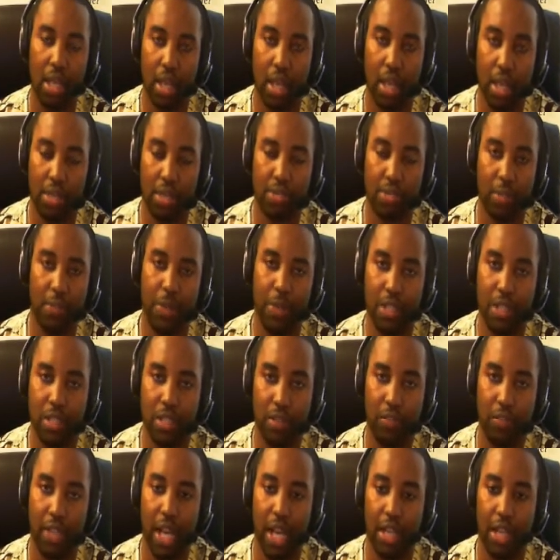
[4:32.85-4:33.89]
Here's a piece
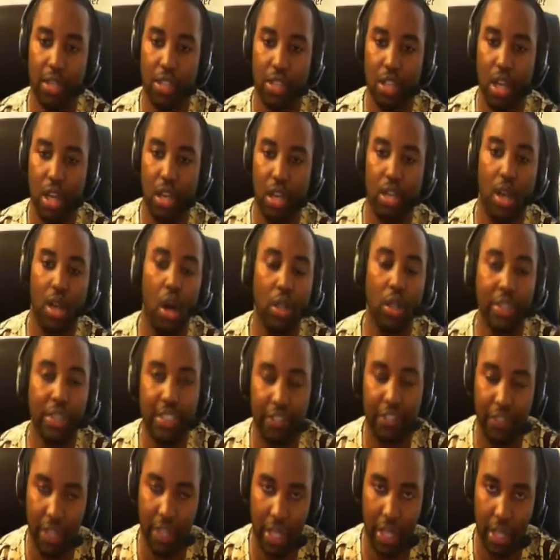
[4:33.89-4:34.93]
of land. Start
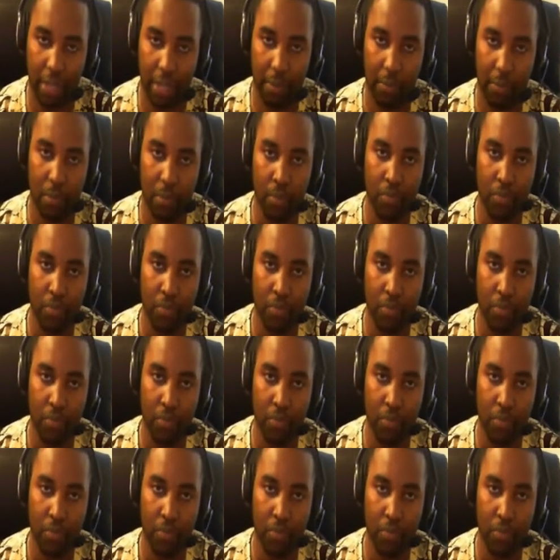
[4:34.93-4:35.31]
cultivating.